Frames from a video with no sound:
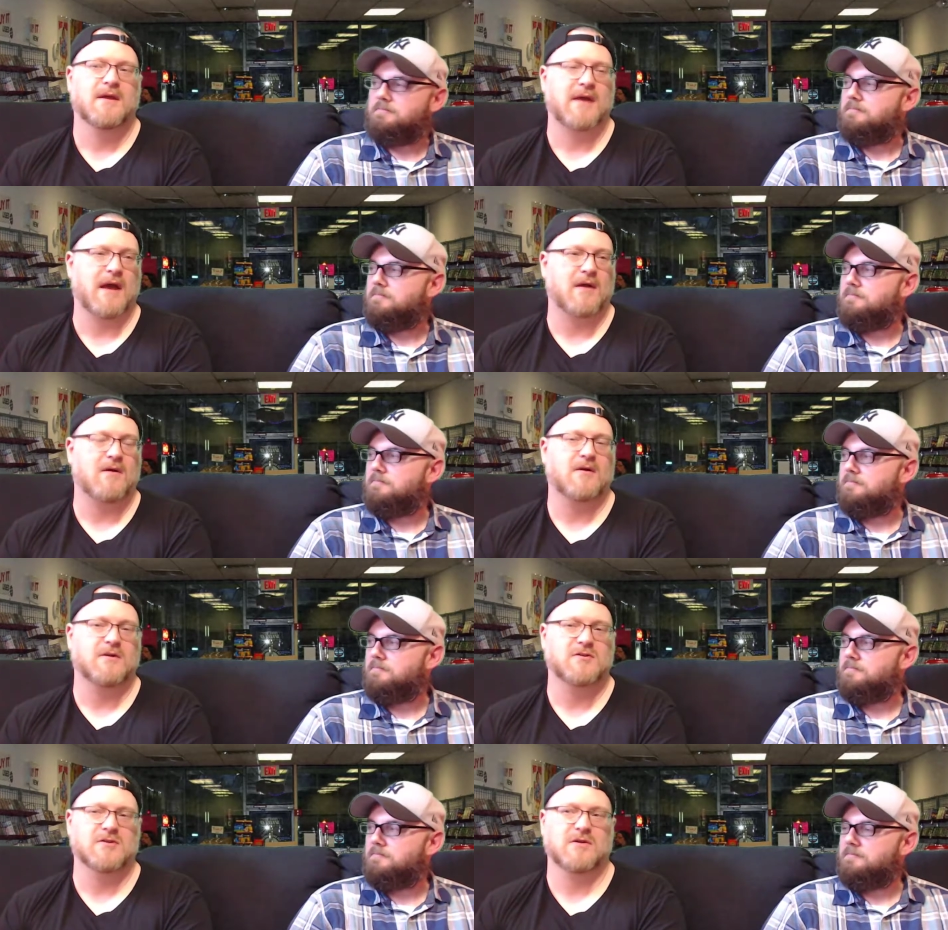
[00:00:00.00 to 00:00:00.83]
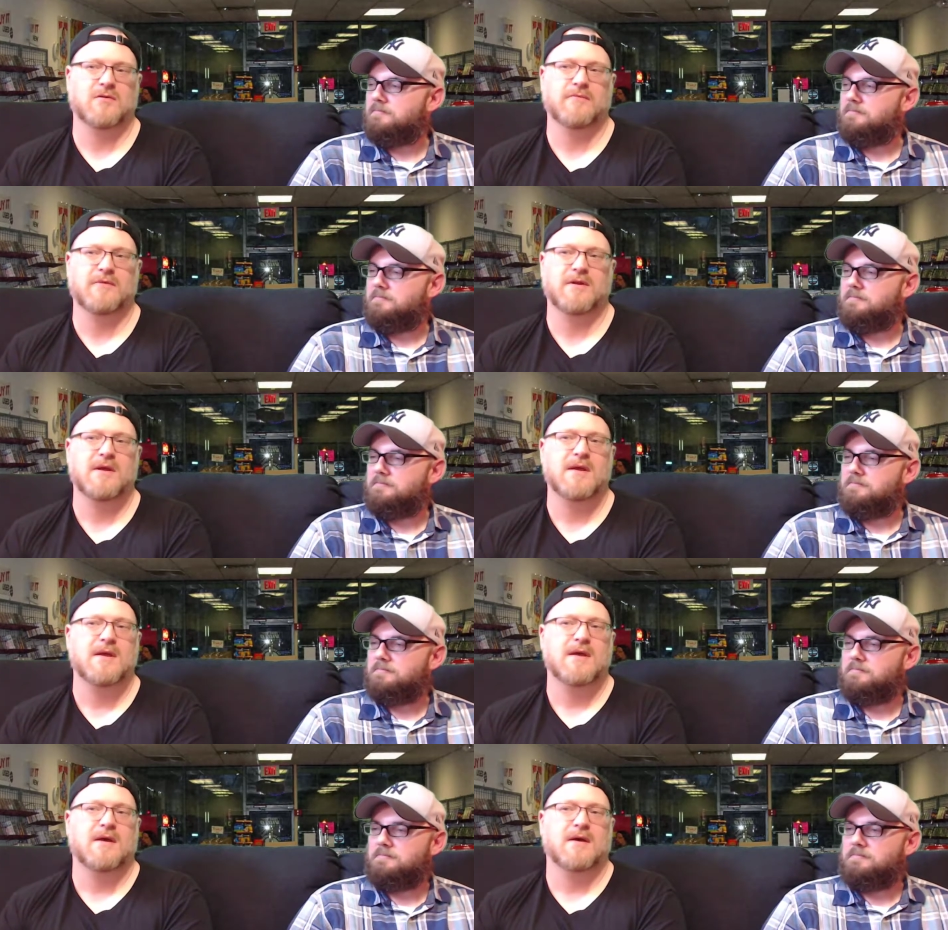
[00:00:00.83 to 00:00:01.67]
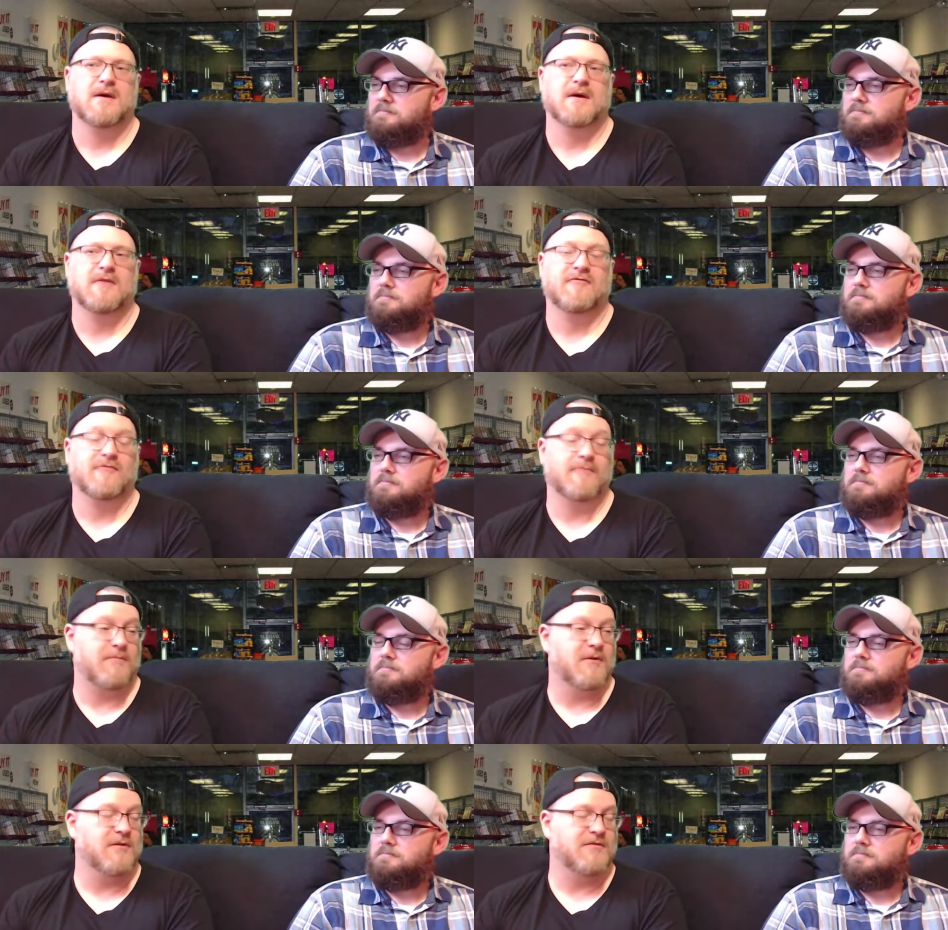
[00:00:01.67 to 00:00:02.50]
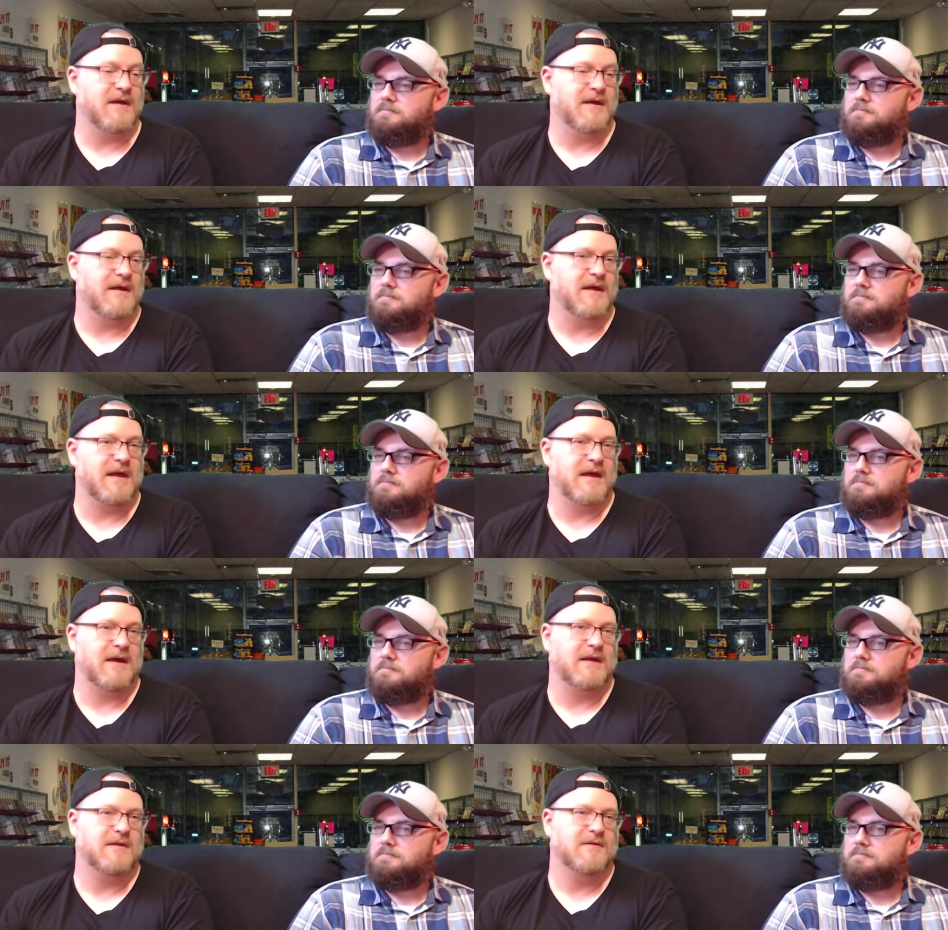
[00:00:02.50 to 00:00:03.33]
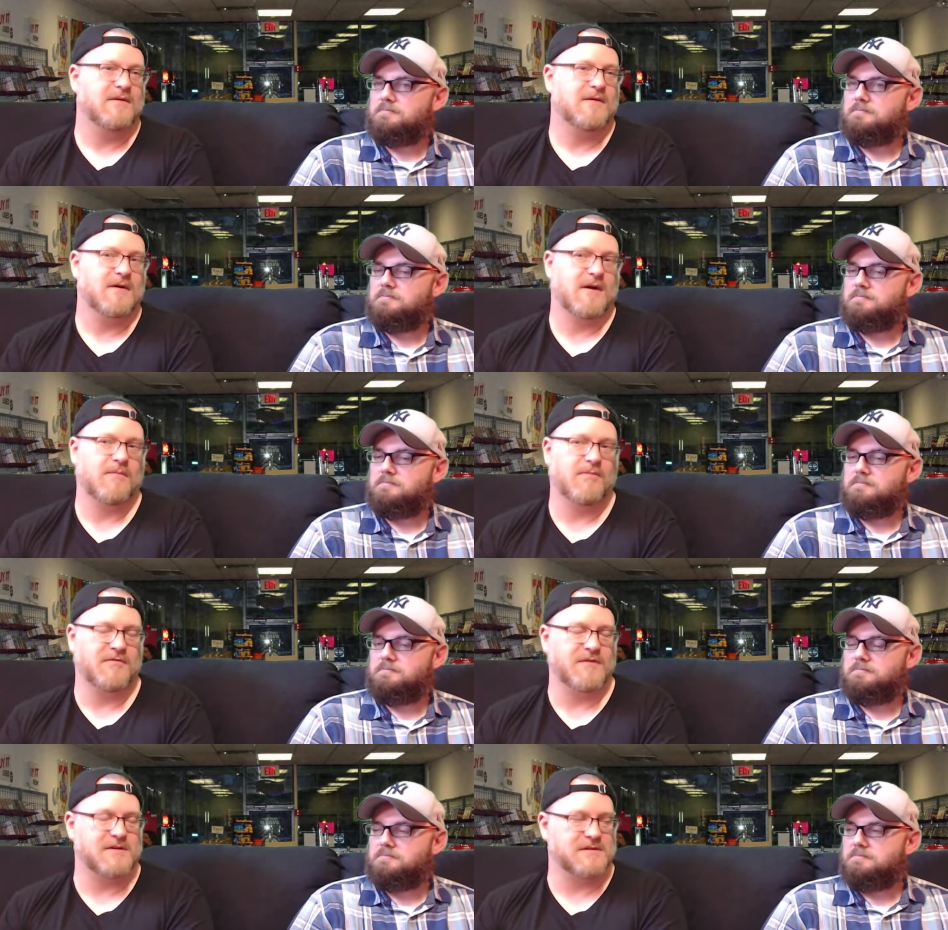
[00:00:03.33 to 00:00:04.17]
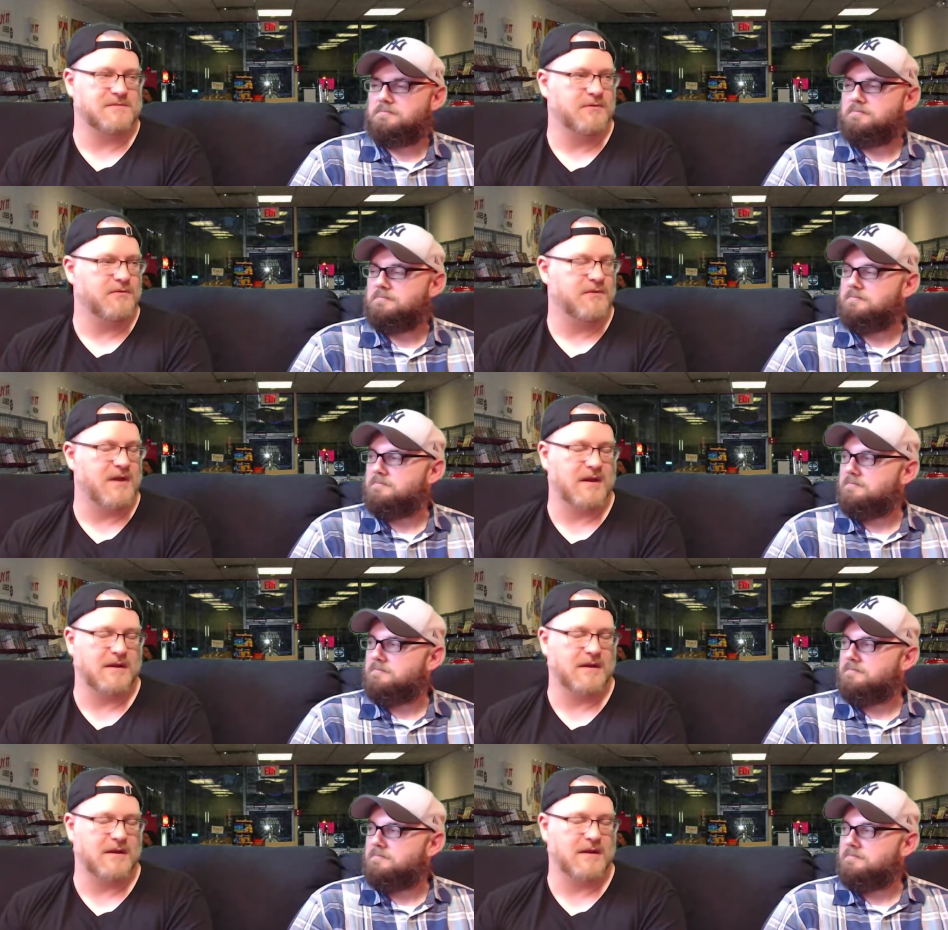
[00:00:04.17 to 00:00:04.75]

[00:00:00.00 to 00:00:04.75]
Speaker 1: Cat Card and John Gorman, uh, for my birthday, and I put this Blu-ray in.